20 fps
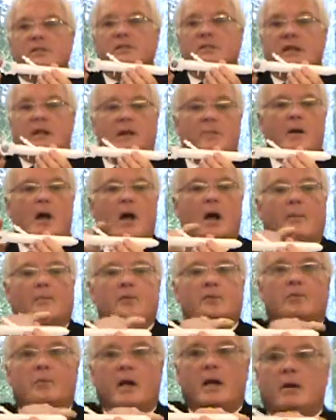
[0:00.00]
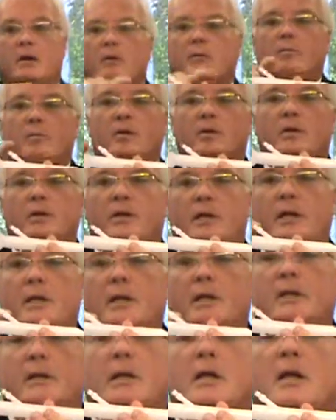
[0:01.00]
same obturator, bullet
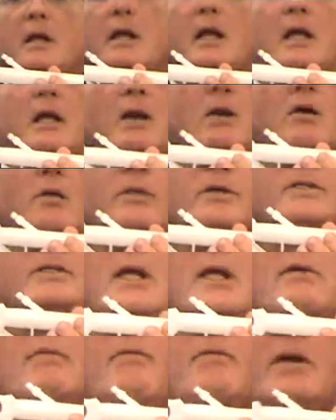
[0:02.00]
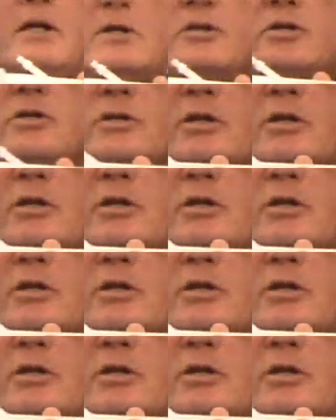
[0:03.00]
end, and all the same features